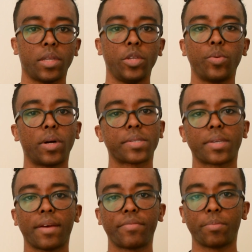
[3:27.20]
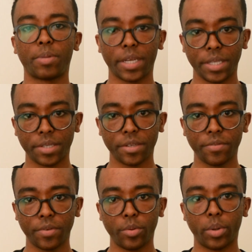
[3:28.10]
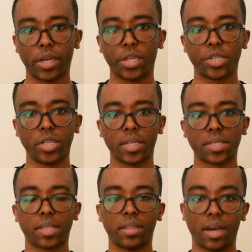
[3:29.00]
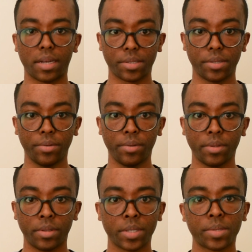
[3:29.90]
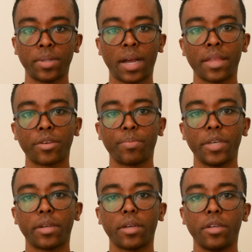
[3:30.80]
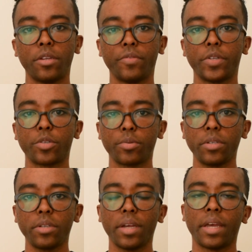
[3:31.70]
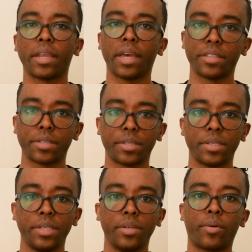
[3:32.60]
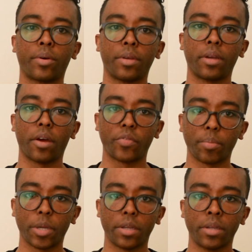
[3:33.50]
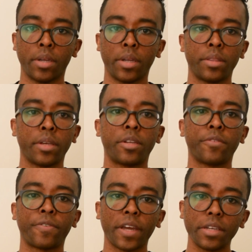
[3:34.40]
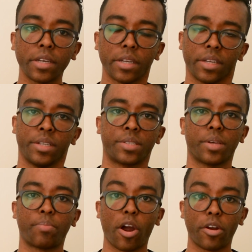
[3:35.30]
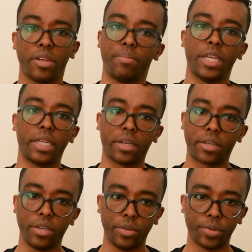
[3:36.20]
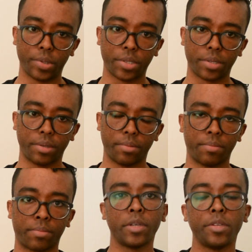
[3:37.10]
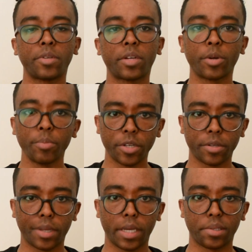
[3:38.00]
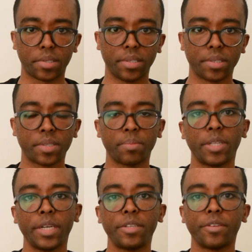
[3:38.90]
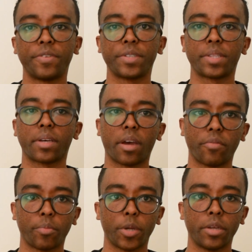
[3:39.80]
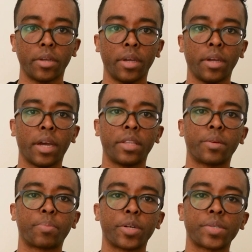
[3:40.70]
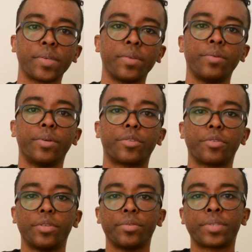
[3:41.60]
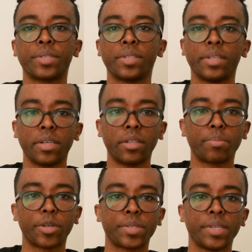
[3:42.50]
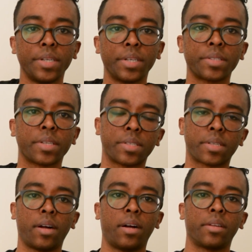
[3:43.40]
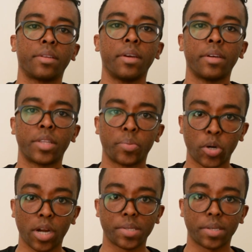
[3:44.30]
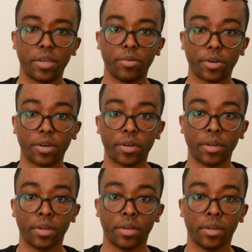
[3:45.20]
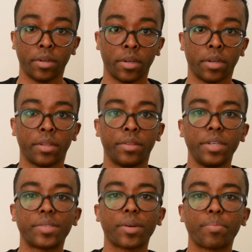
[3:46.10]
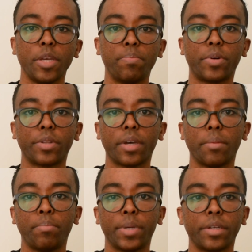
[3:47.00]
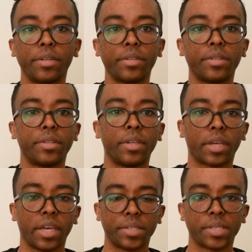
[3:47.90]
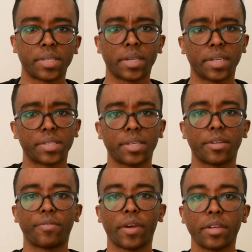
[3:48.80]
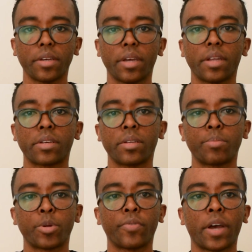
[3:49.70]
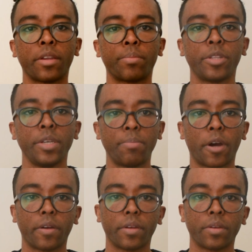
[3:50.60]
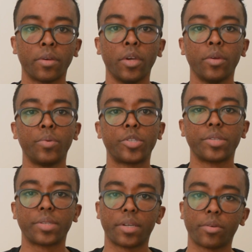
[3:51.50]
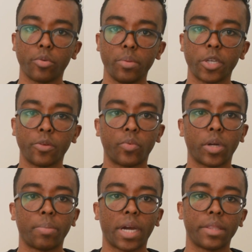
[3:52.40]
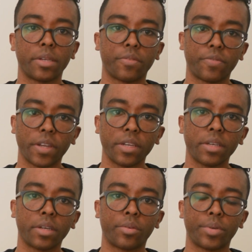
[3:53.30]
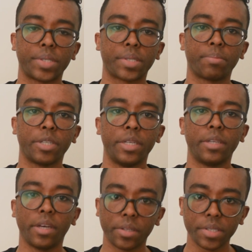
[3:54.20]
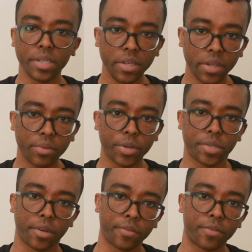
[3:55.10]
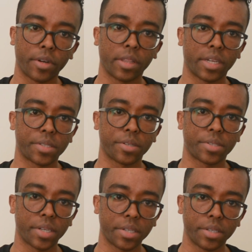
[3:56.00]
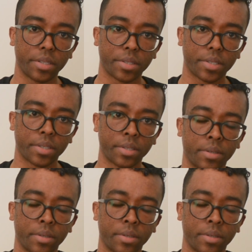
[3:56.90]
You also have the plaintiff who initiates the lawsuit. This will either be an individual, an entity, or the government. The defendant is the party being accused. In criminal cases, the plaintiff is the government, and the person who introduces legal proceedings is called the prosecutor. These are people that build the cases against the defendant and can provide a plea bargain, which is an agreement whereby the defendant agrees to plead guilty in return for a lesser sentence.